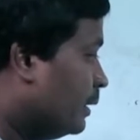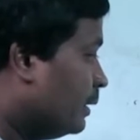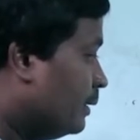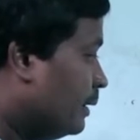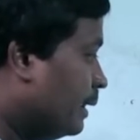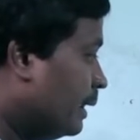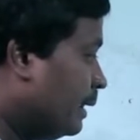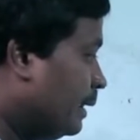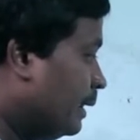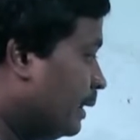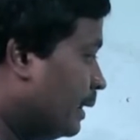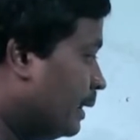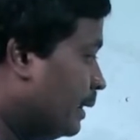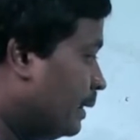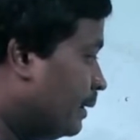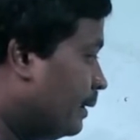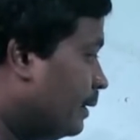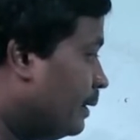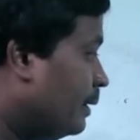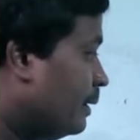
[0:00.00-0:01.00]
then
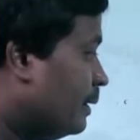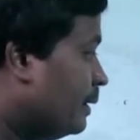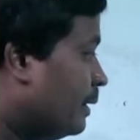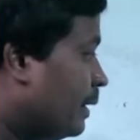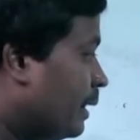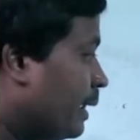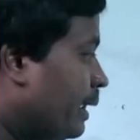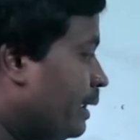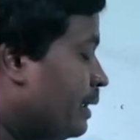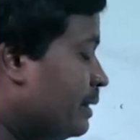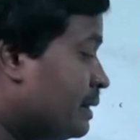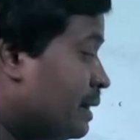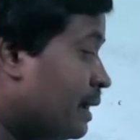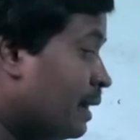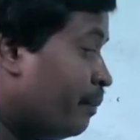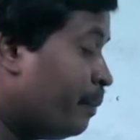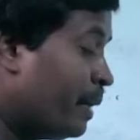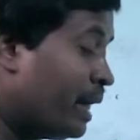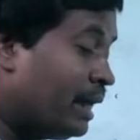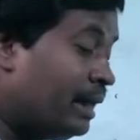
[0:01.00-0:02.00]
later, and
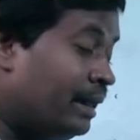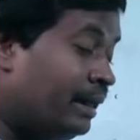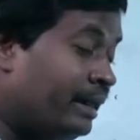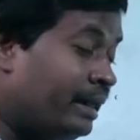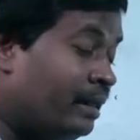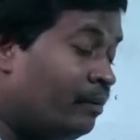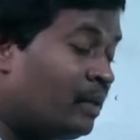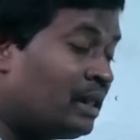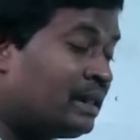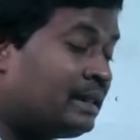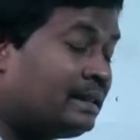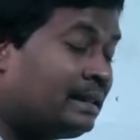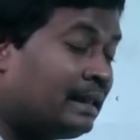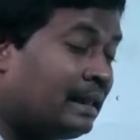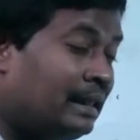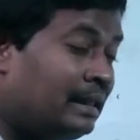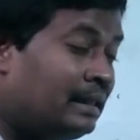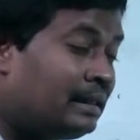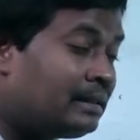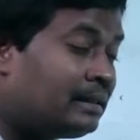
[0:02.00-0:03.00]
the parenchyma
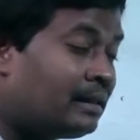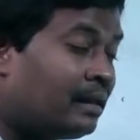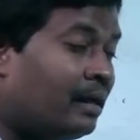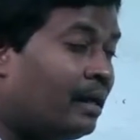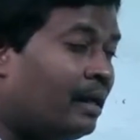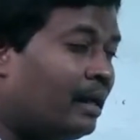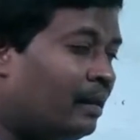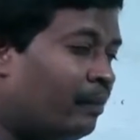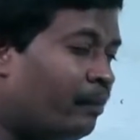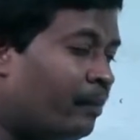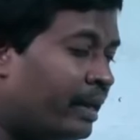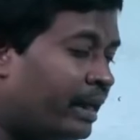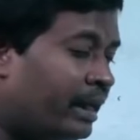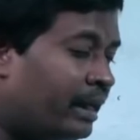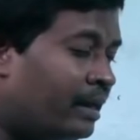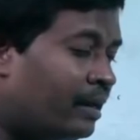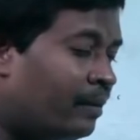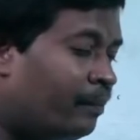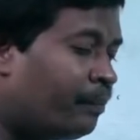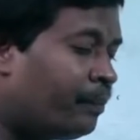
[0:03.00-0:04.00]
cells are
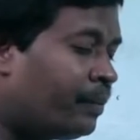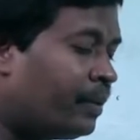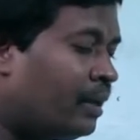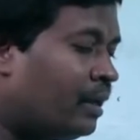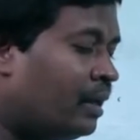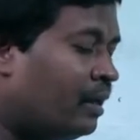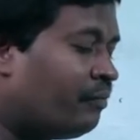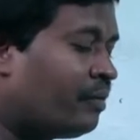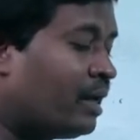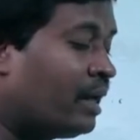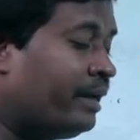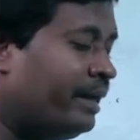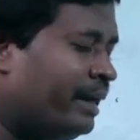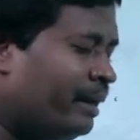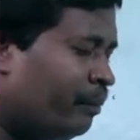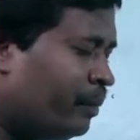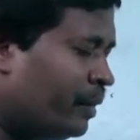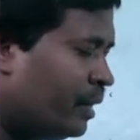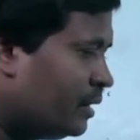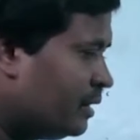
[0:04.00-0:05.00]
made up of, are
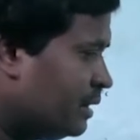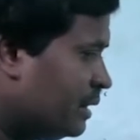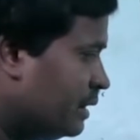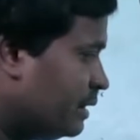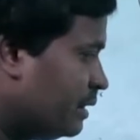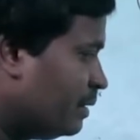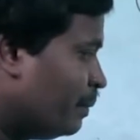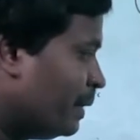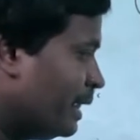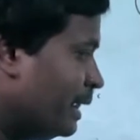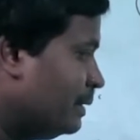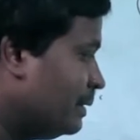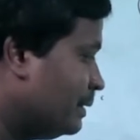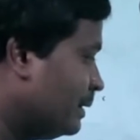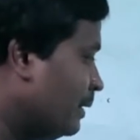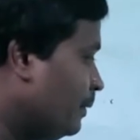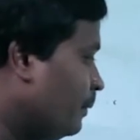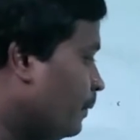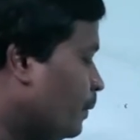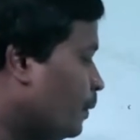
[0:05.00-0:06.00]
deposited by
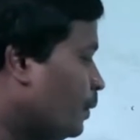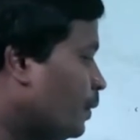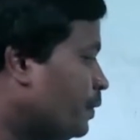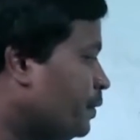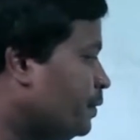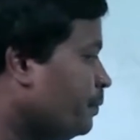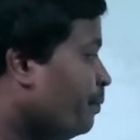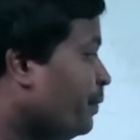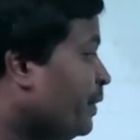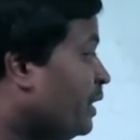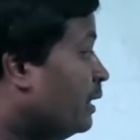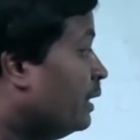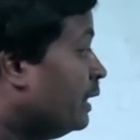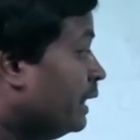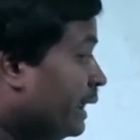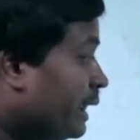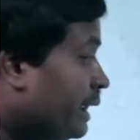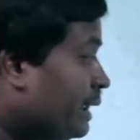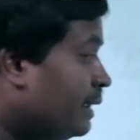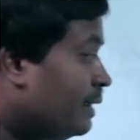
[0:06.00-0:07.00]
cellulose.
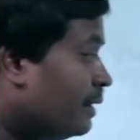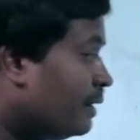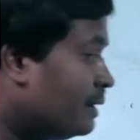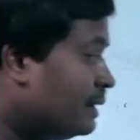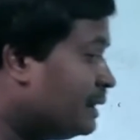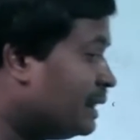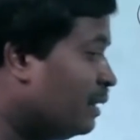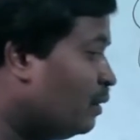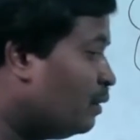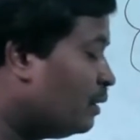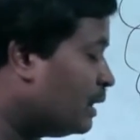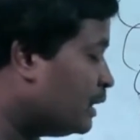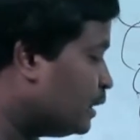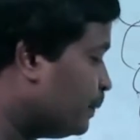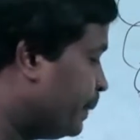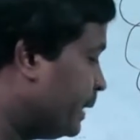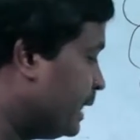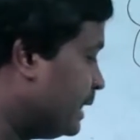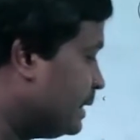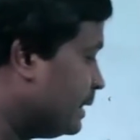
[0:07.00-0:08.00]
Intercellular
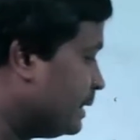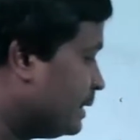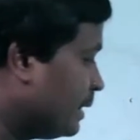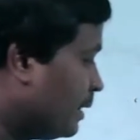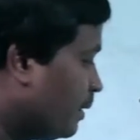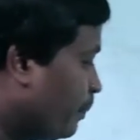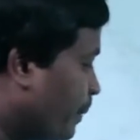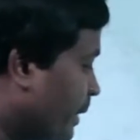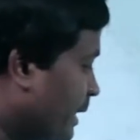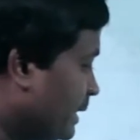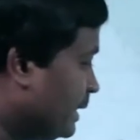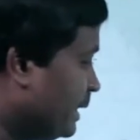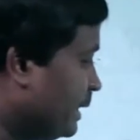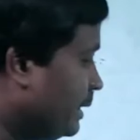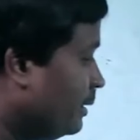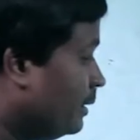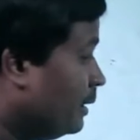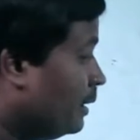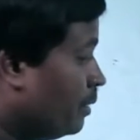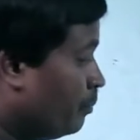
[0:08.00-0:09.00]
spaces are present.
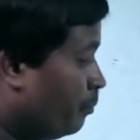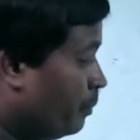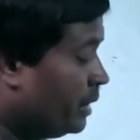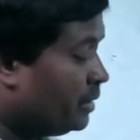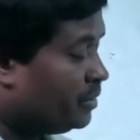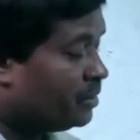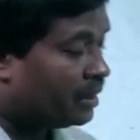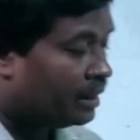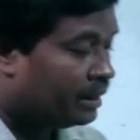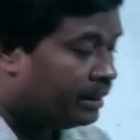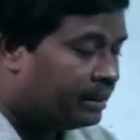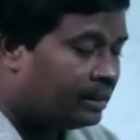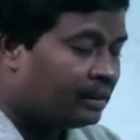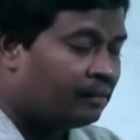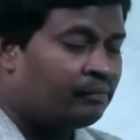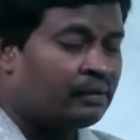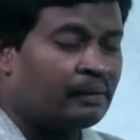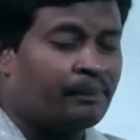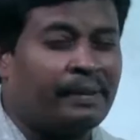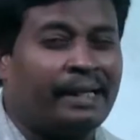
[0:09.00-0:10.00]
Majority
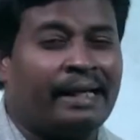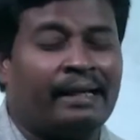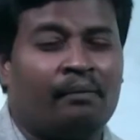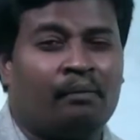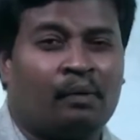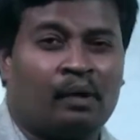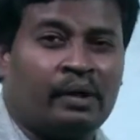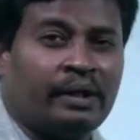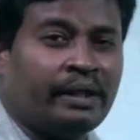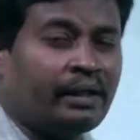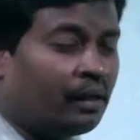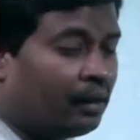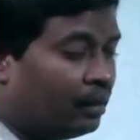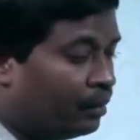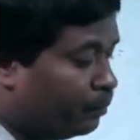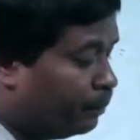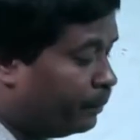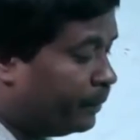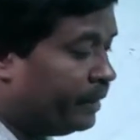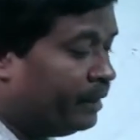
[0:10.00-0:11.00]
of the plant body
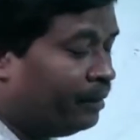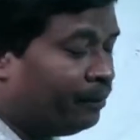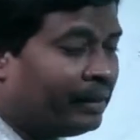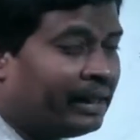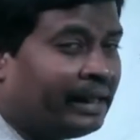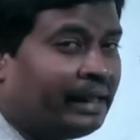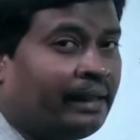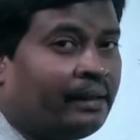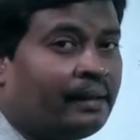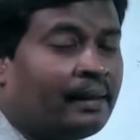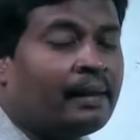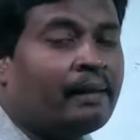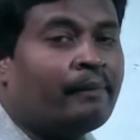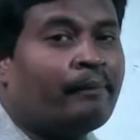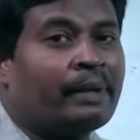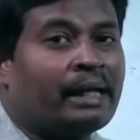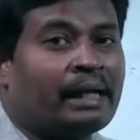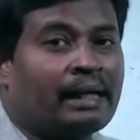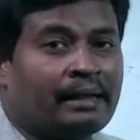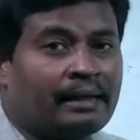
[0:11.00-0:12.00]
occupied by
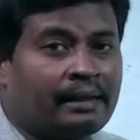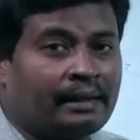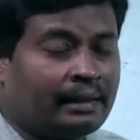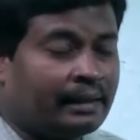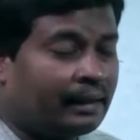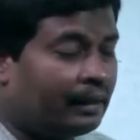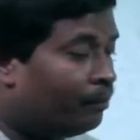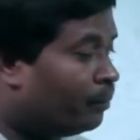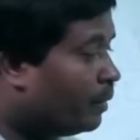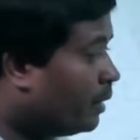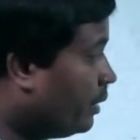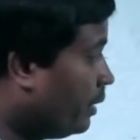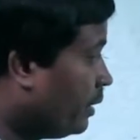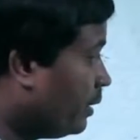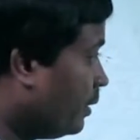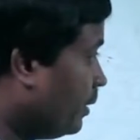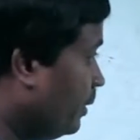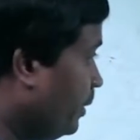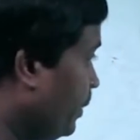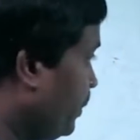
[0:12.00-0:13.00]

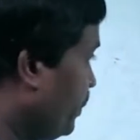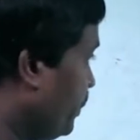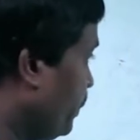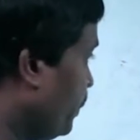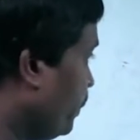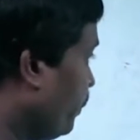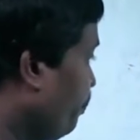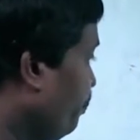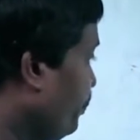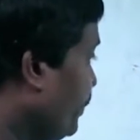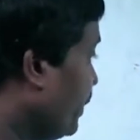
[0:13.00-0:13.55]
parenchymata tissue.